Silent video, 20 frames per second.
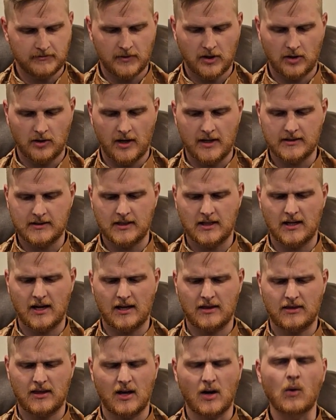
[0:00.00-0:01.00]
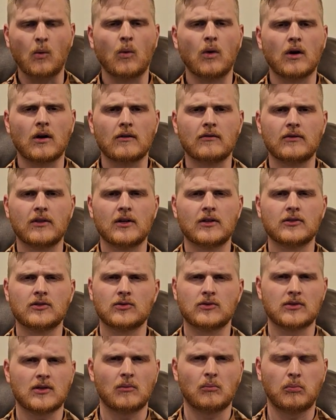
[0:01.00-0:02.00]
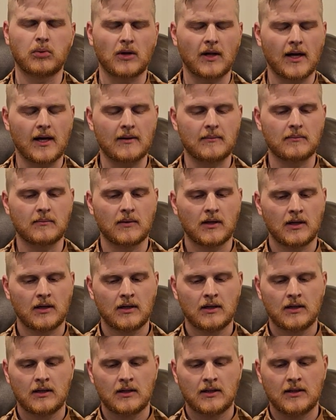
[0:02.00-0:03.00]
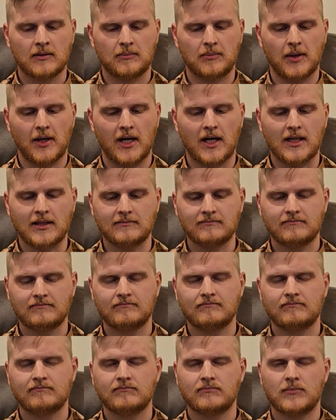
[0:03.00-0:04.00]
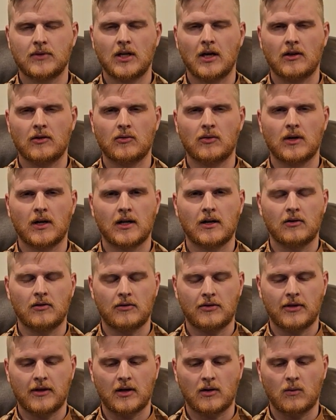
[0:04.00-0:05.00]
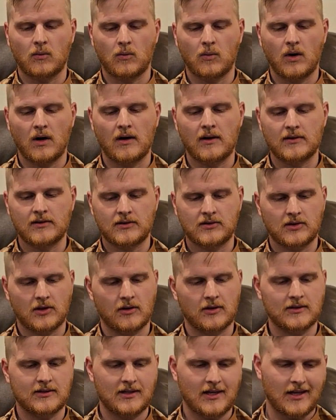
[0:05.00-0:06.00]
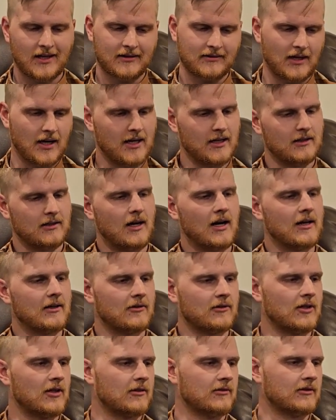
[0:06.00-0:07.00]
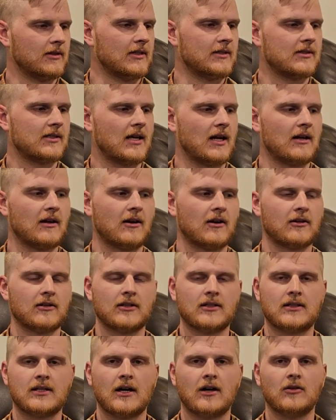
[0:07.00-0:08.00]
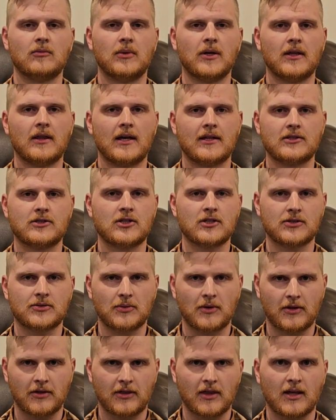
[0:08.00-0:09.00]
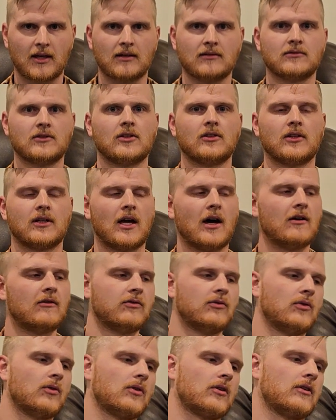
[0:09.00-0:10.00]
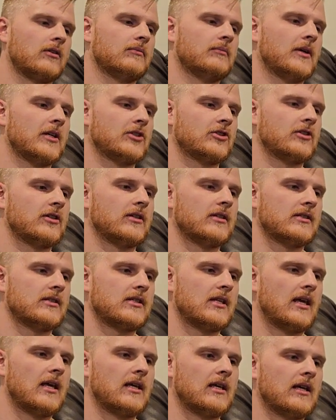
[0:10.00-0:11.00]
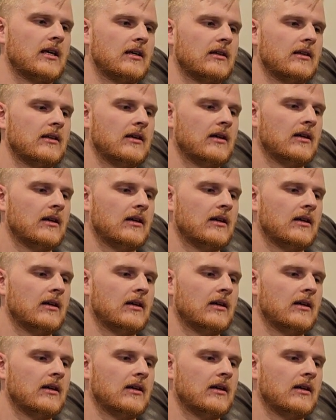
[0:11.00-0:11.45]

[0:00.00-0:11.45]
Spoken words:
Granted, I think one of those was a blem, but the other one I don't think was. So it's like, I don't know. It's kind of hard to tell, but that's just one thing to look out for. Make sure you stake it.